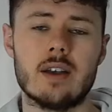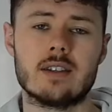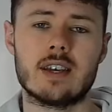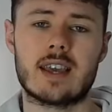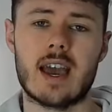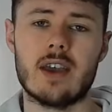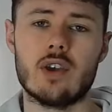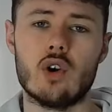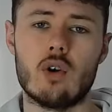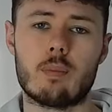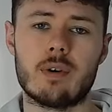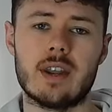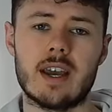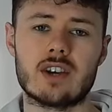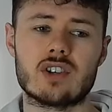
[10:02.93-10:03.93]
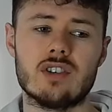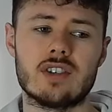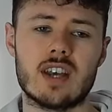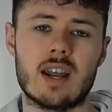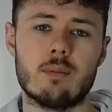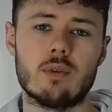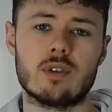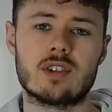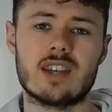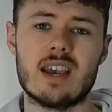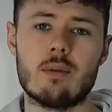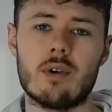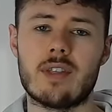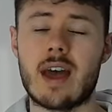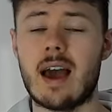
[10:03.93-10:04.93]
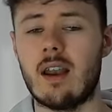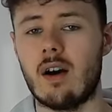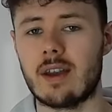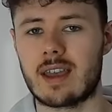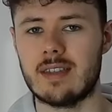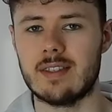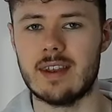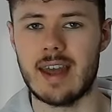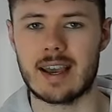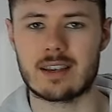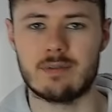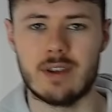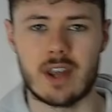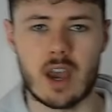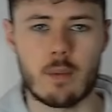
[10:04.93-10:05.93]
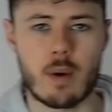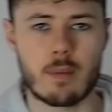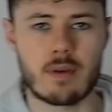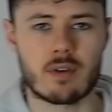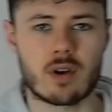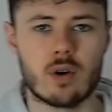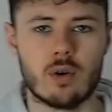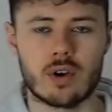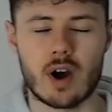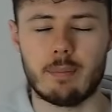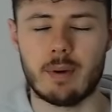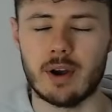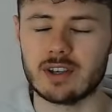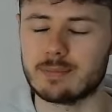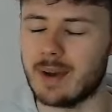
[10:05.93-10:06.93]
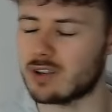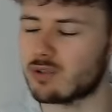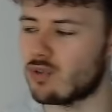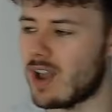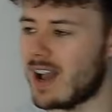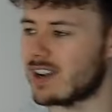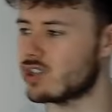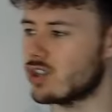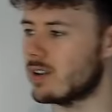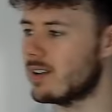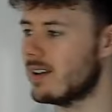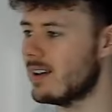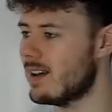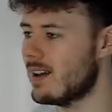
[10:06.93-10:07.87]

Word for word: to get your predictions in, and we'll see what they're like in the next video when we record our post-match reaction.